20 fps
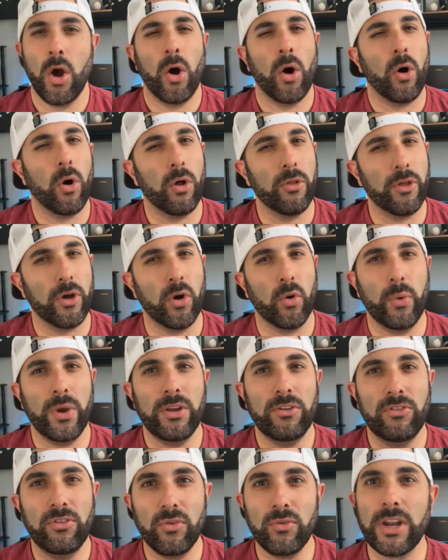Although we
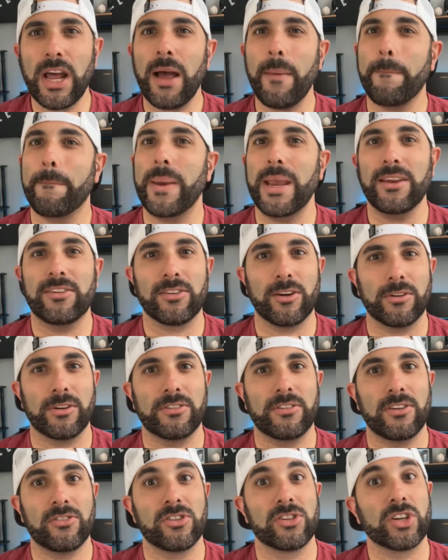do not base our
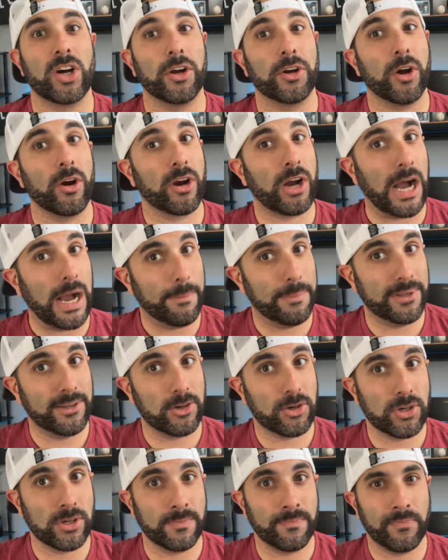decisions on our
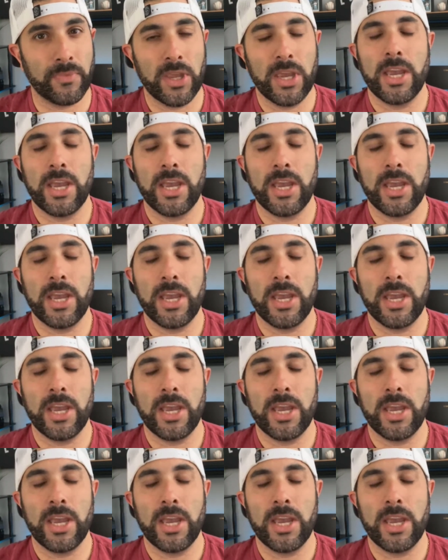competition,